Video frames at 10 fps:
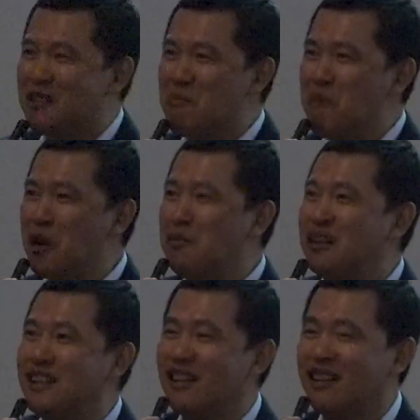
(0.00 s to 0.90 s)

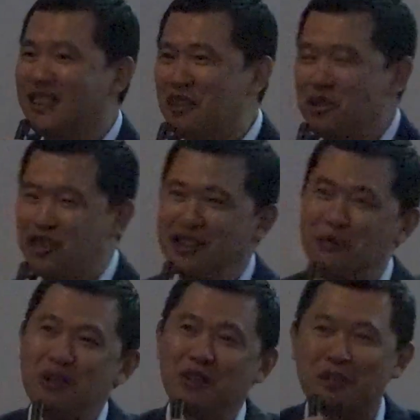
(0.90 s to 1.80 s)
Melbourne. That was in
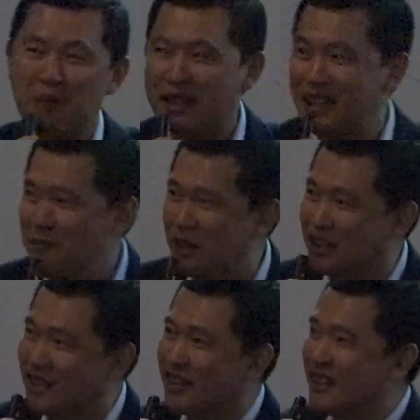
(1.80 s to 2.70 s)
the middle of the
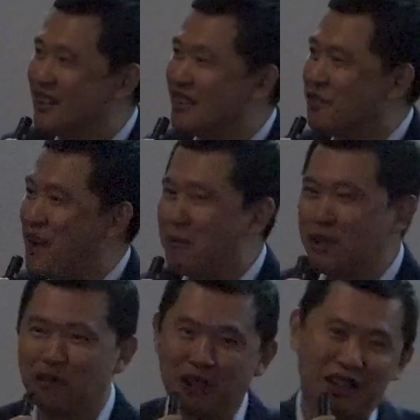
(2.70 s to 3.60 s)
pandemic. The
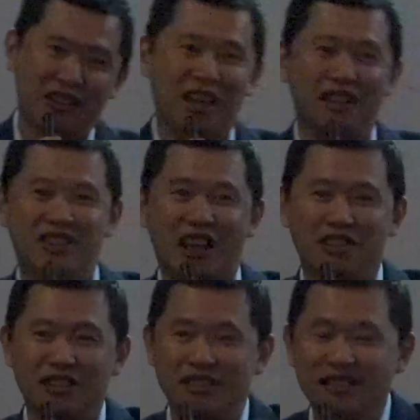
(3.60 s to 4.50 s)
family relocated
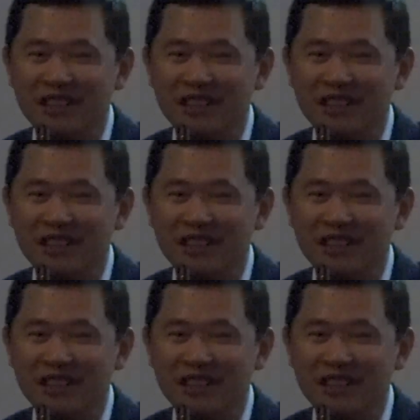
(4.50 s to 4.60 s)
3,000